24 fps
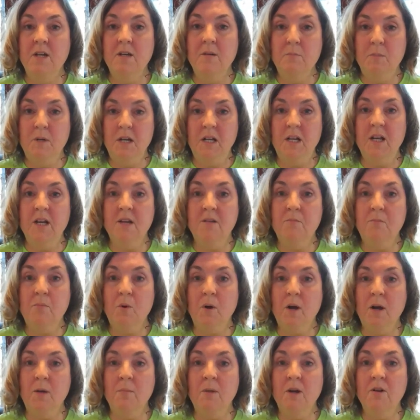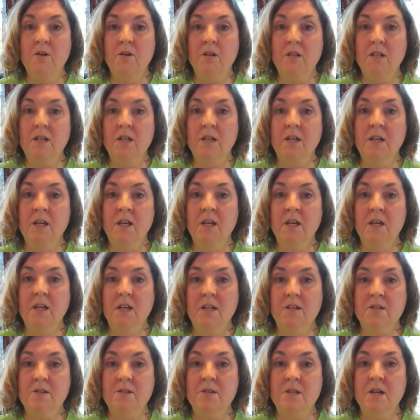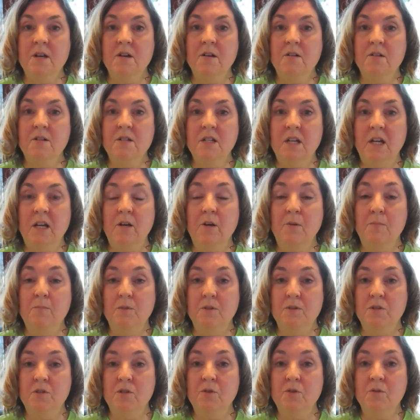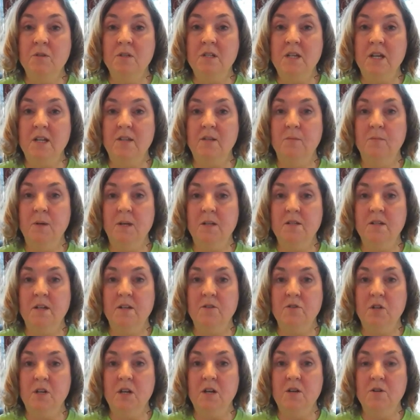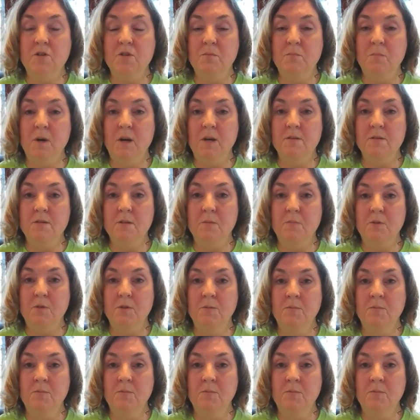But again, primarily, it's there to help the students get the best education possible.